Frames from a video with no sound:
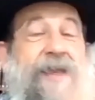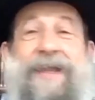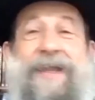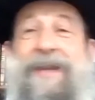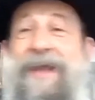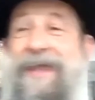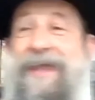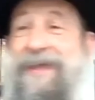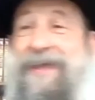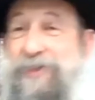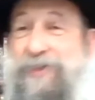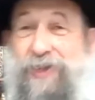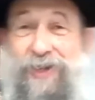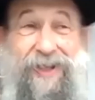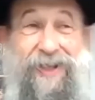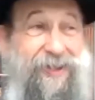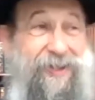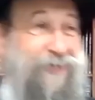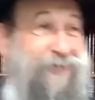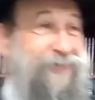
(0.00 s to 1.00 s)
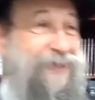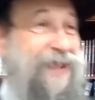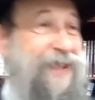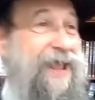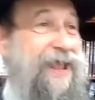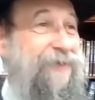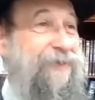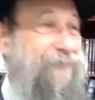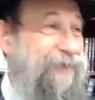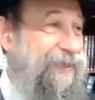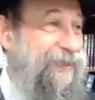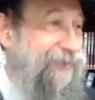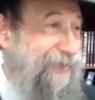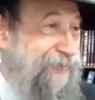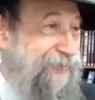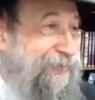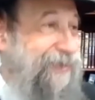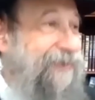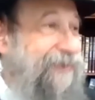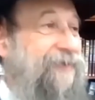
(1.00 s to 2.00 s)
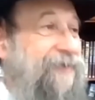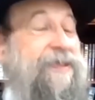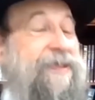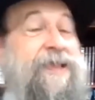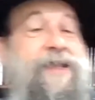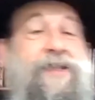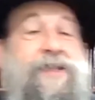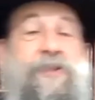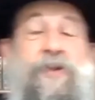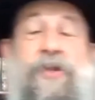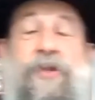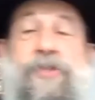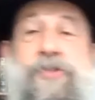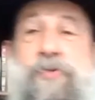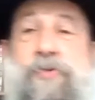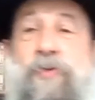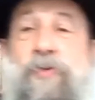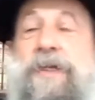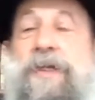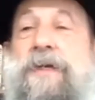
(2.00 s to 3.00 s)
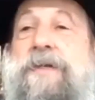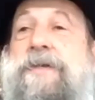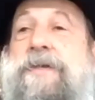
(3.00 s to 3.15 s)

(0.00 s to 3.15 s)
in like a sheikh goes in the animal. He goes into the suit.